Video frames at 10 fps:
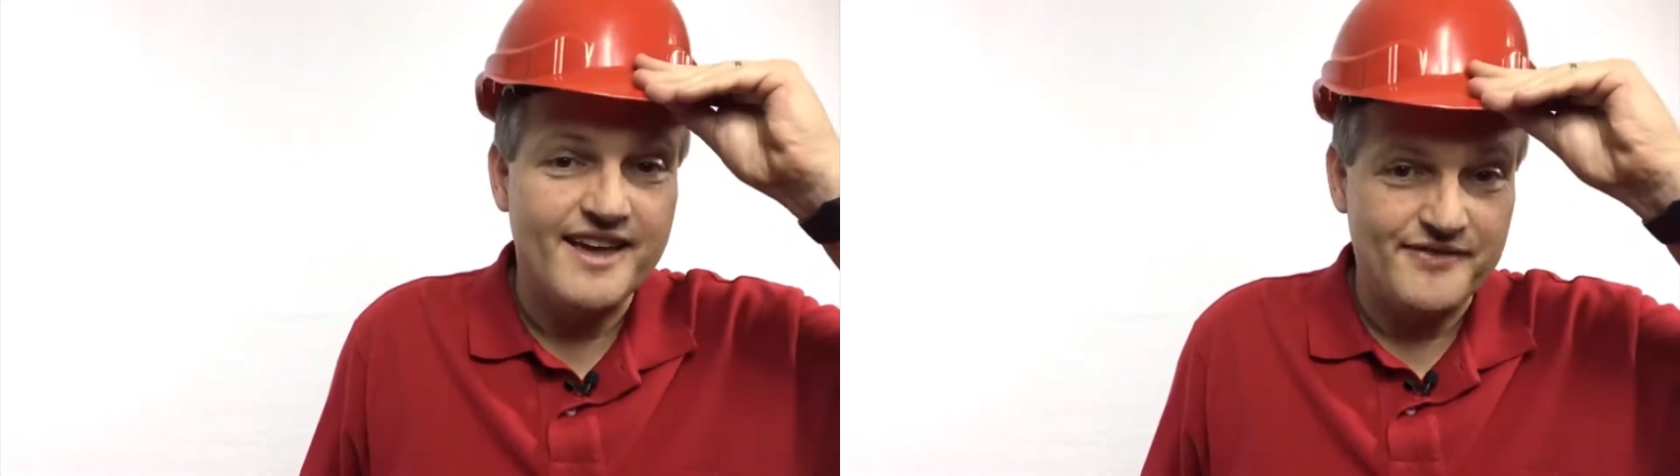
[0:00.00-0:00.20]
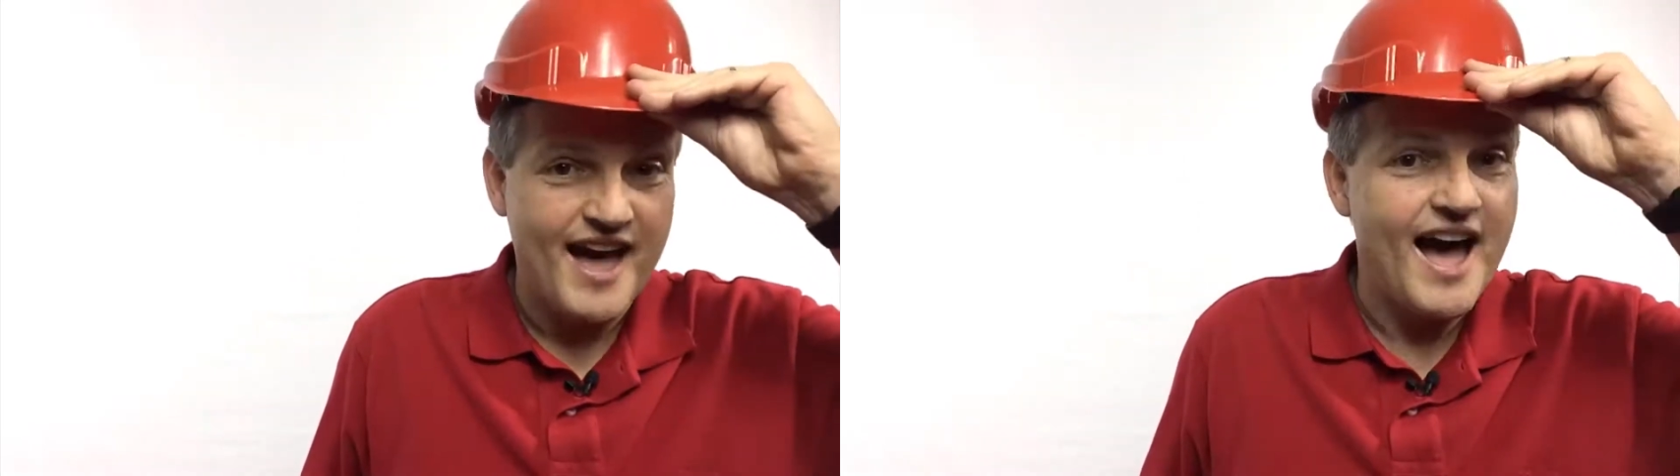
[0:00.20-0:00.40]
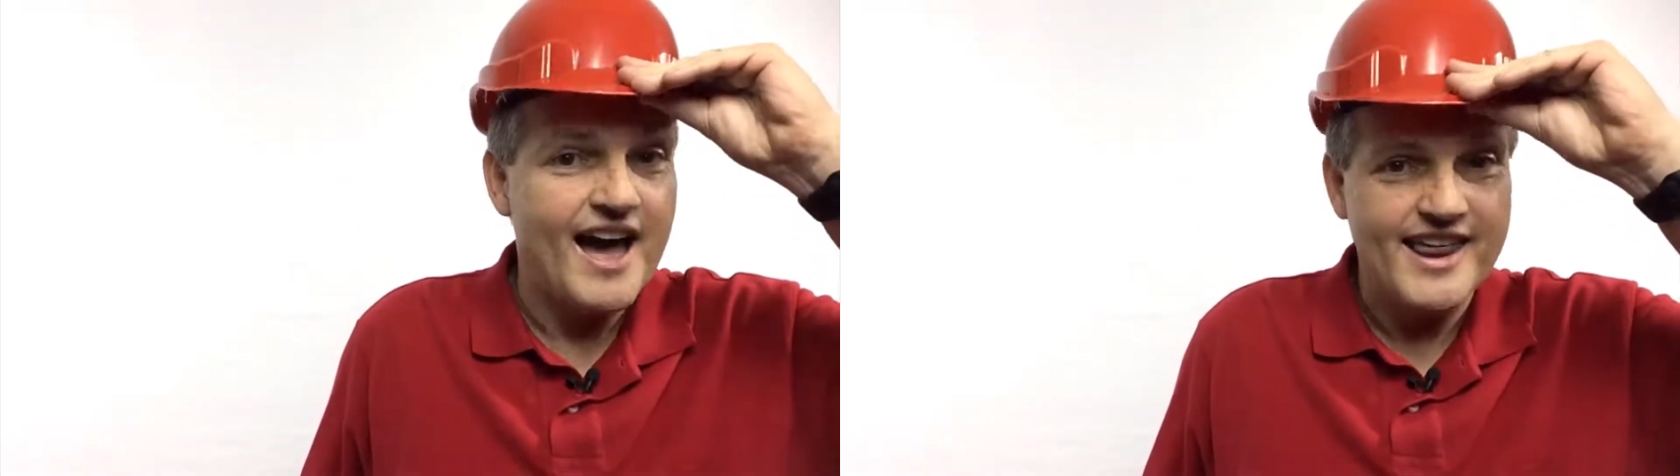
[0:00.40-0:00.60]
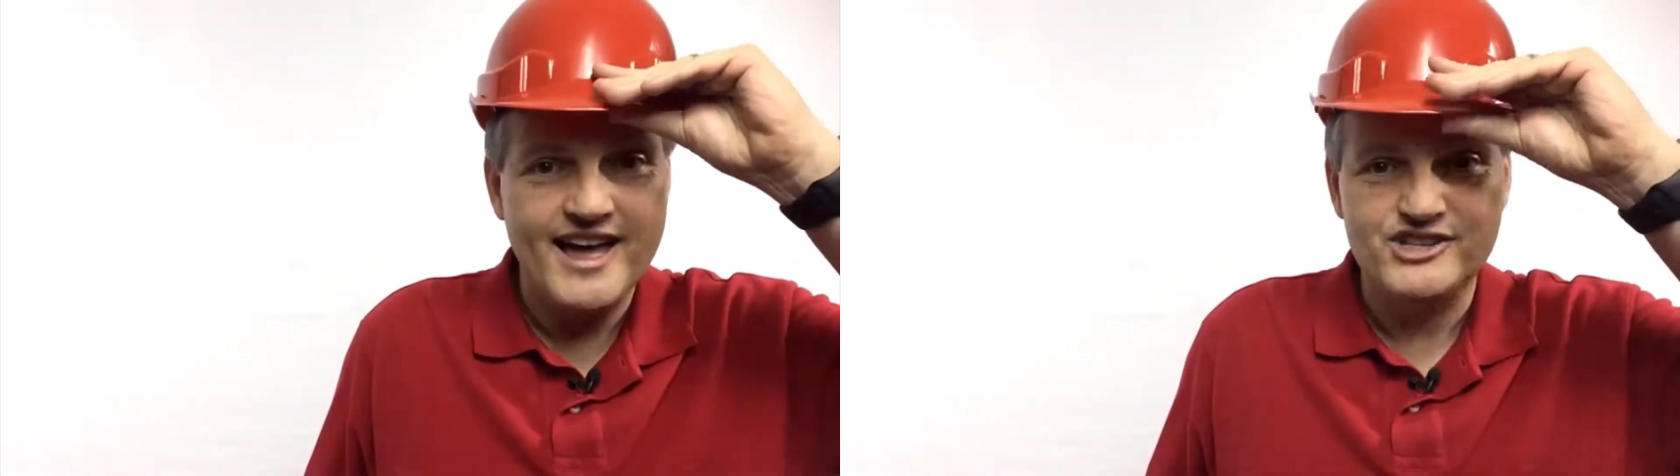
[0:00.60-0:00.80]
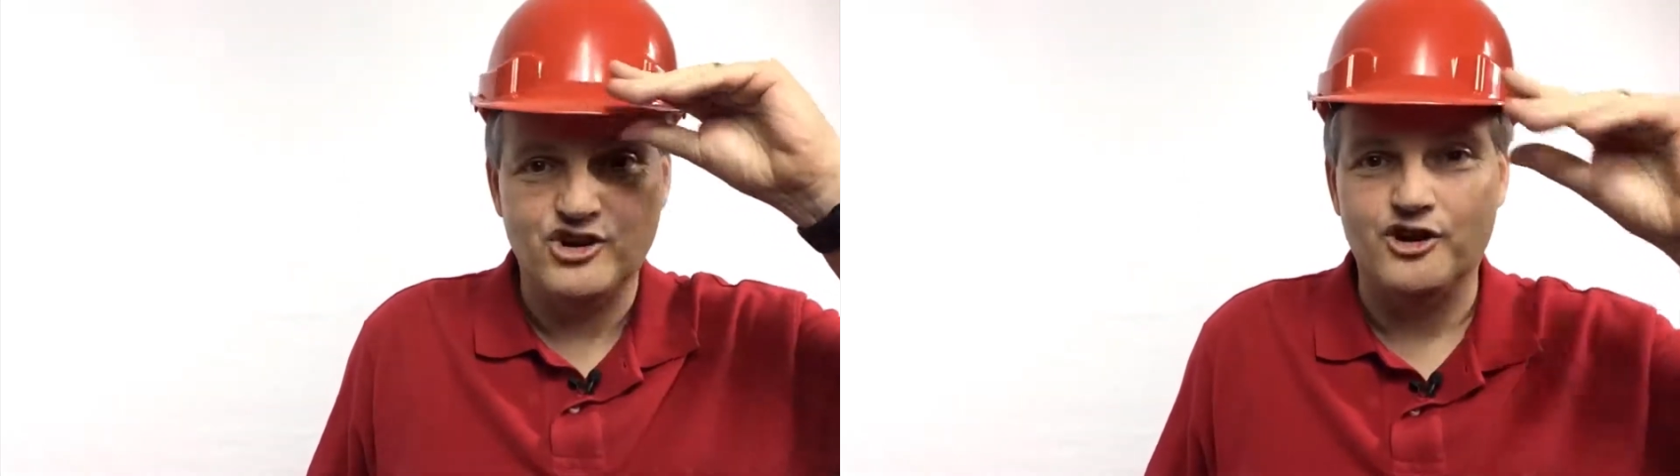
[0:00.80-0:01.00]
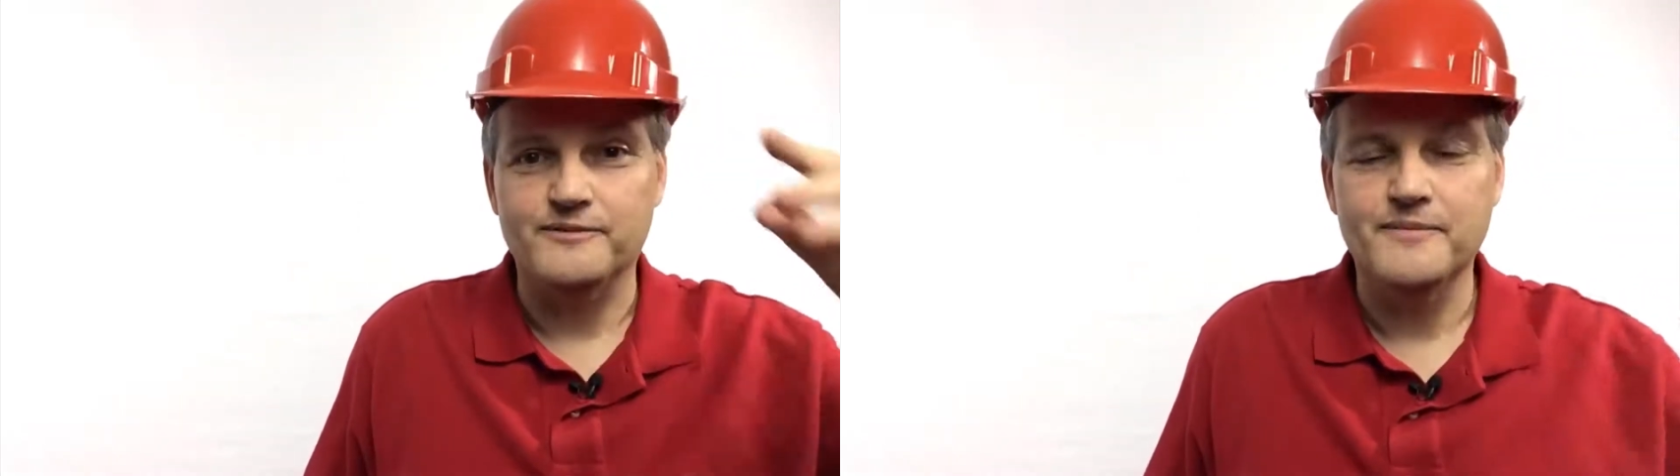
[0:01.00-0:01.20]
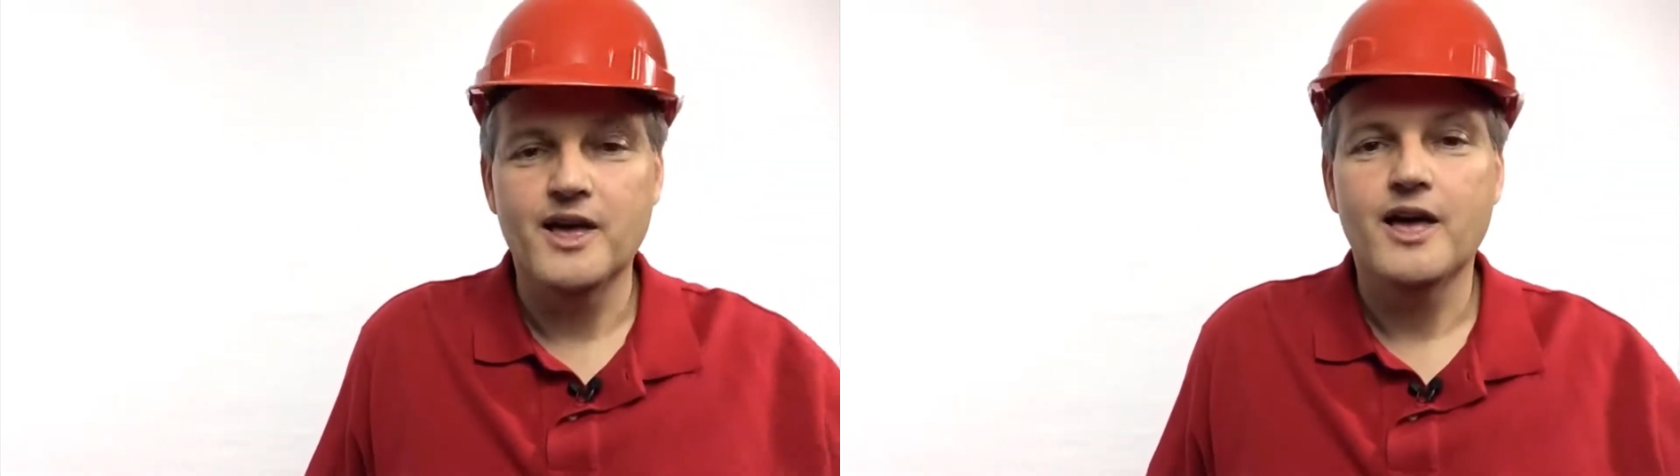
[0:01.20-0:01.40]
get the hard hats on,